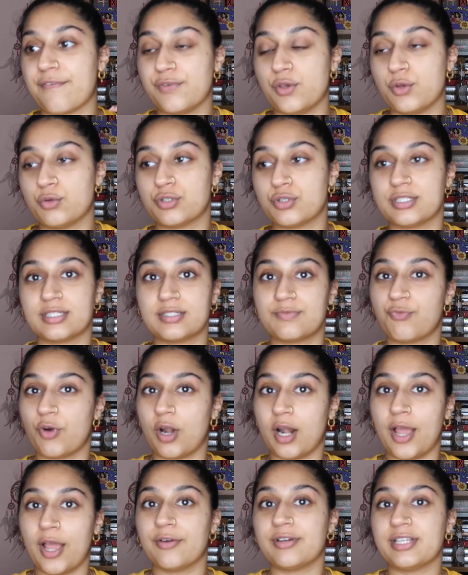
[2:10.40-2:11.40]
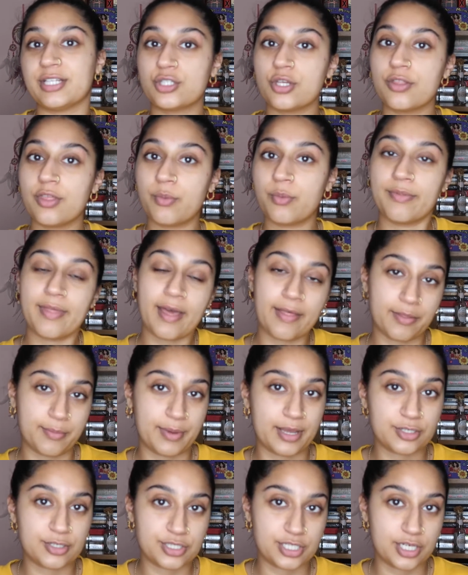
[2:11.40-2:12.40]
futures rely on each other without them
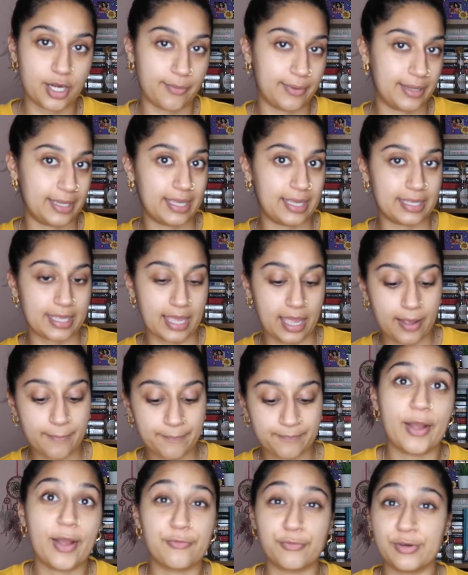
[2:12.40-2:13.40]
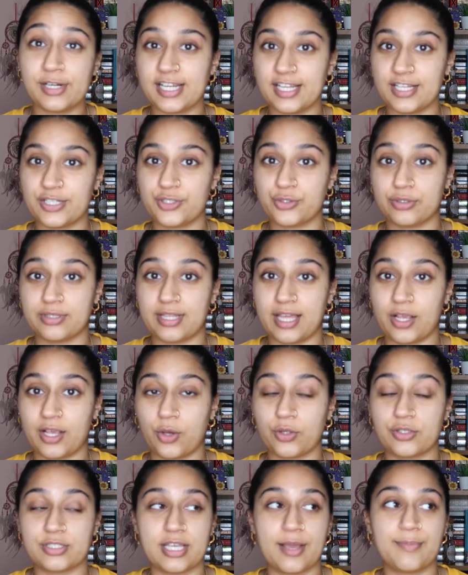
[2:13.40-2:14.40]
actually knowing it yet. But I really enjoyed that
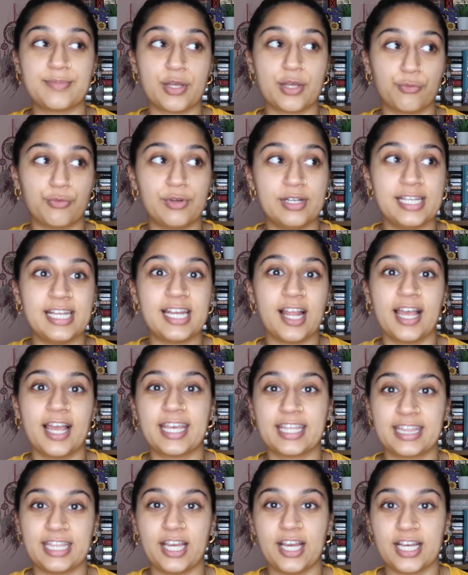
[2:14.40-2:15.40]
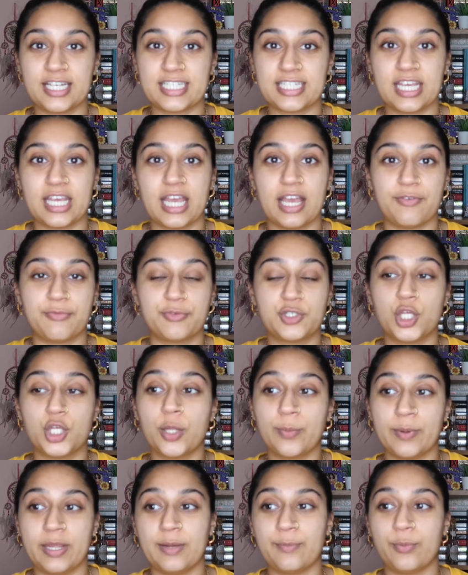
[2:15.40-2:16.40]
concept. I really like the idea of
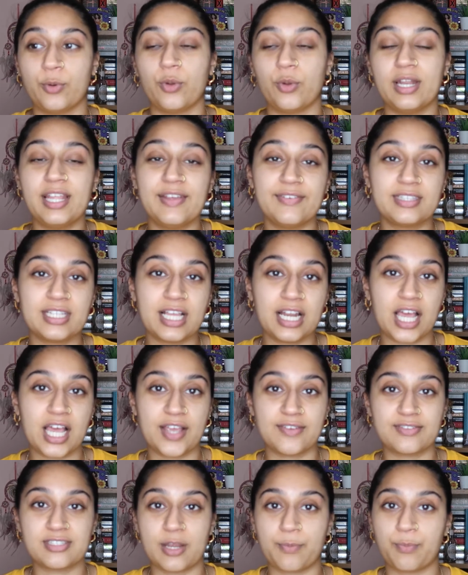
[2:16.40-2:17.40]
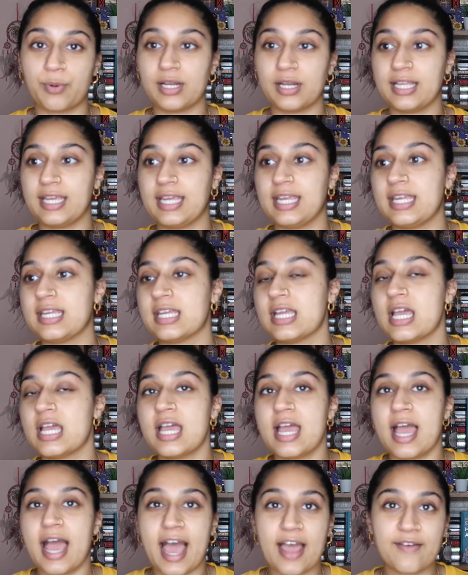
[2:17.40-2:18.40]
two people living their lives separately,
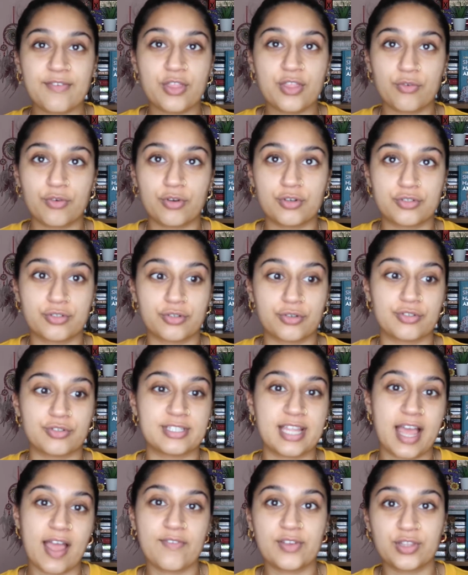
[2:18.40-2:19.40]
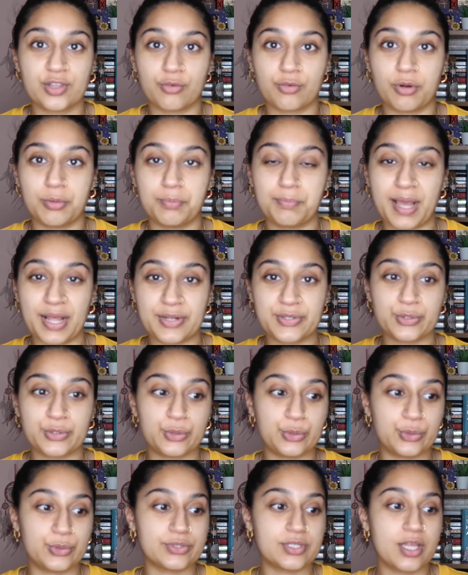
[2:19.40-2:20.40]
having their own struggles, having their own
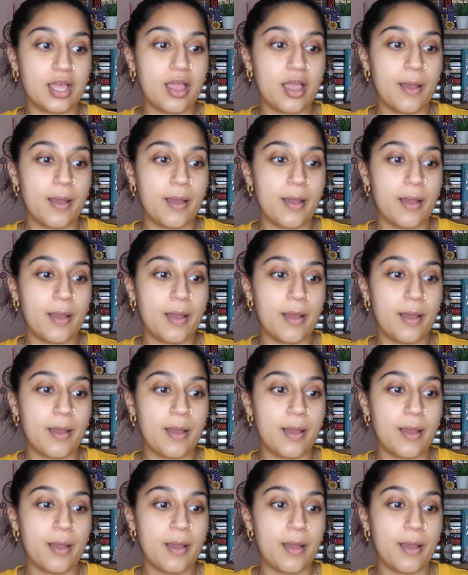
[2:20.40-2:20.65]
battles,